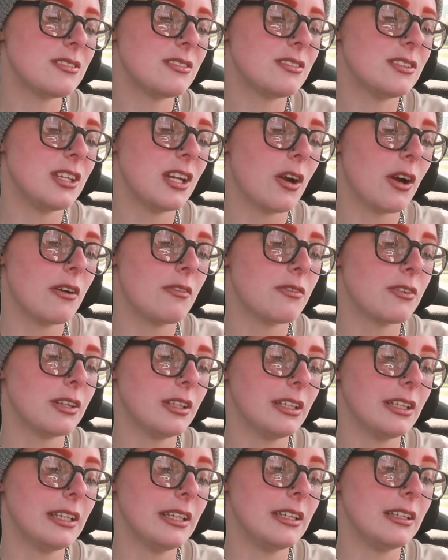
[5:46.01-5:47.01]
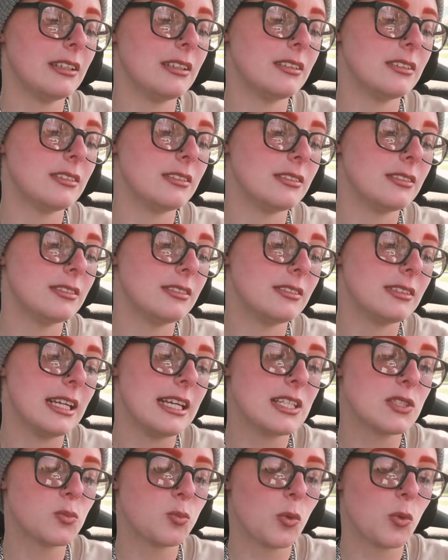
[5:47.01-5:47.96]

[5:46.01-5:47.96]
you know, his